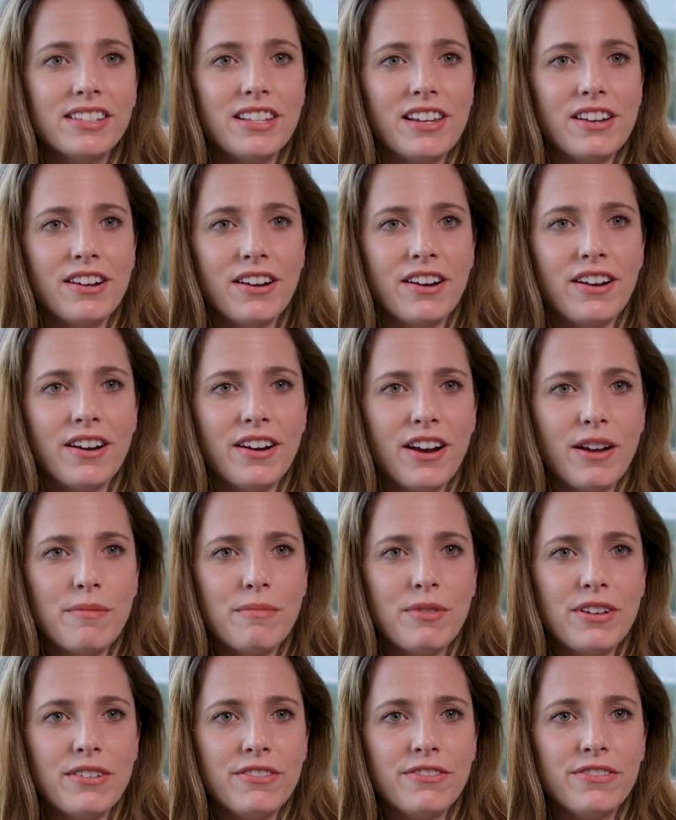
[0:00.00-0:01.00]
Singer. I'm
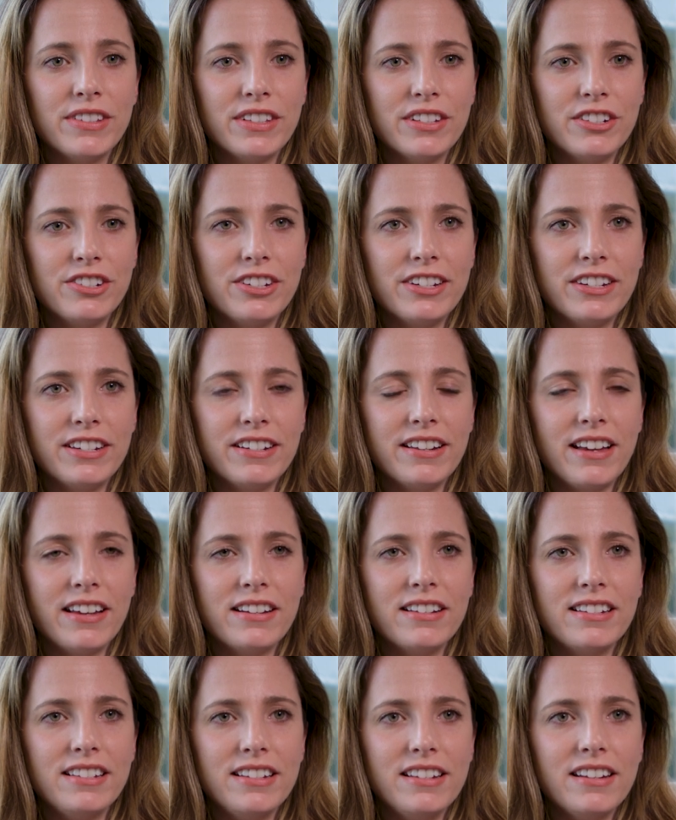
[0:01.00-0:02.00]
a physician at
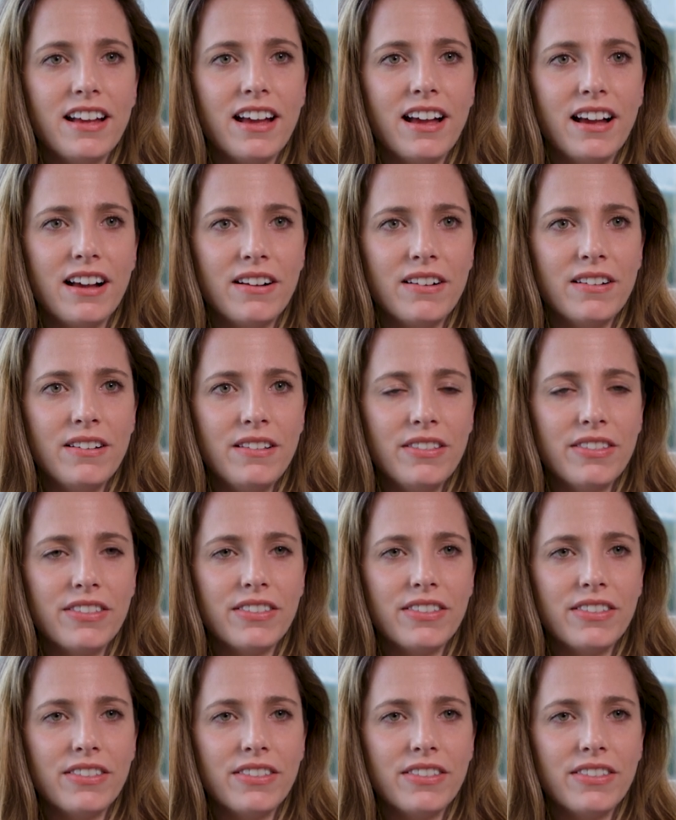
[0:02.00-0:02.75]
Adena Health.